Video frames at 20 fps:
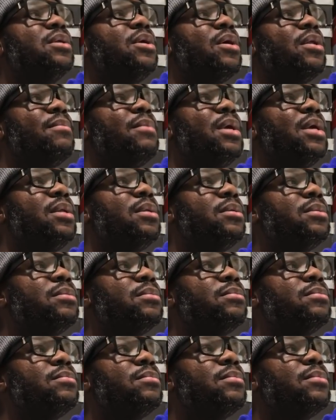know what I mean?
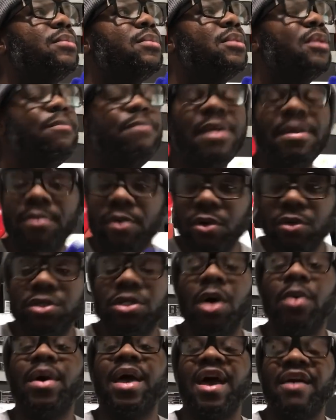The people who
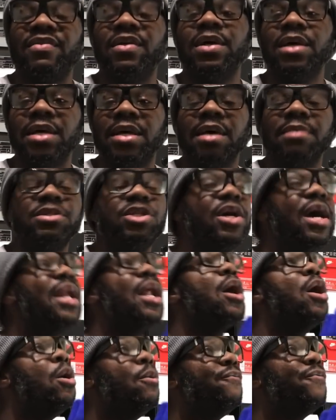don't have the hookups, you got
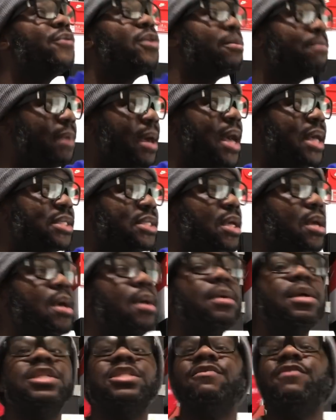to hope for your best.
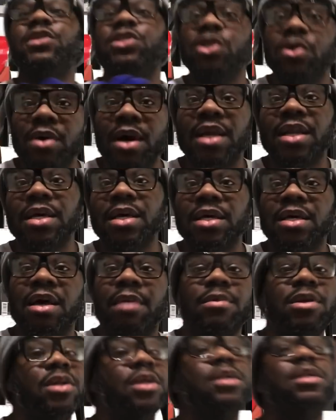Because if you do got a
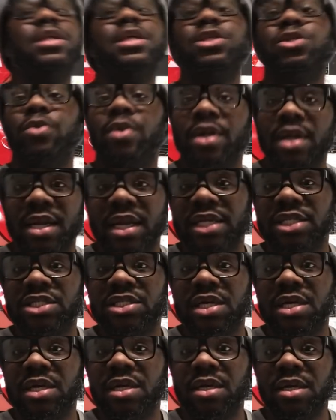hookup, you didn't need to do any of that
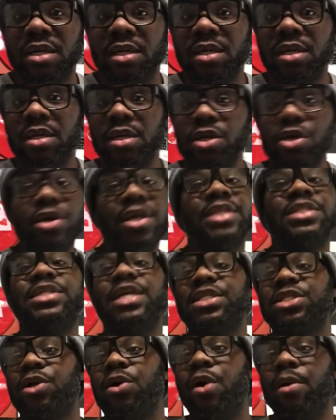shit. You can just
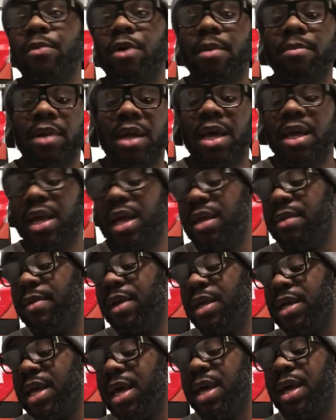text your homeboy and be like, hey,
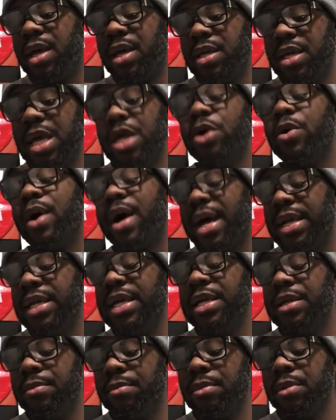man, yeah, you are, I
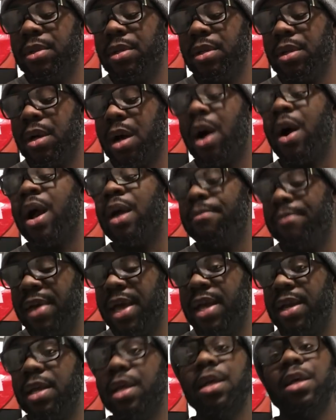need them. All right,
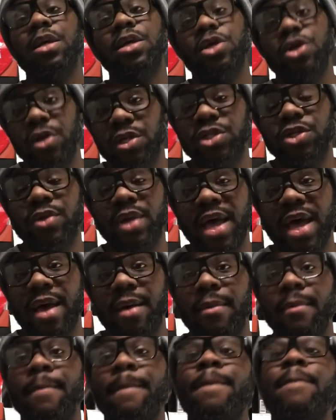bet. You can do
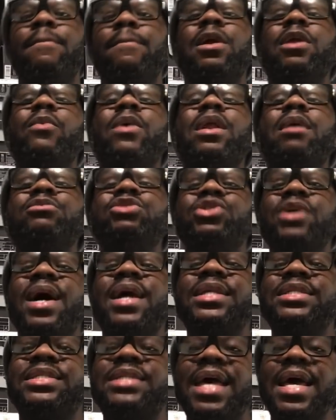that. But what I'm trying
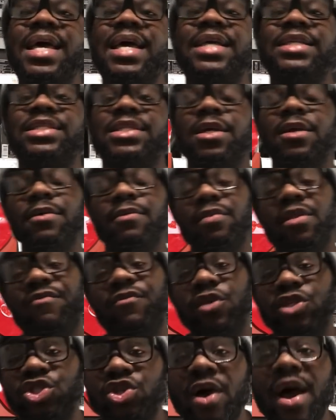to say is, if
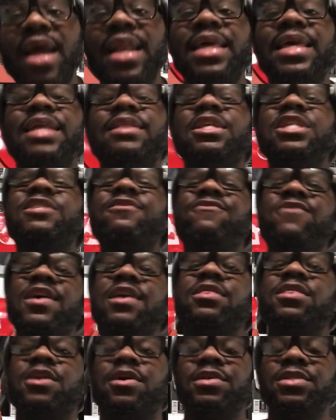you're trying to get these
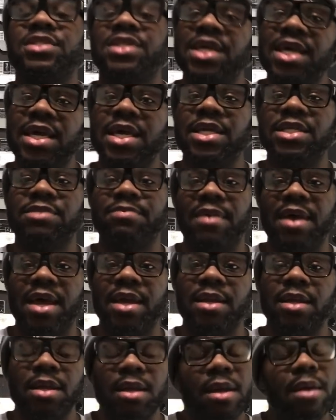Flint 13s,
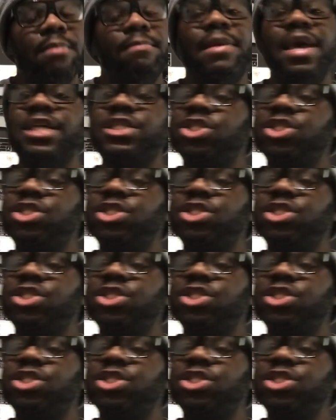man, make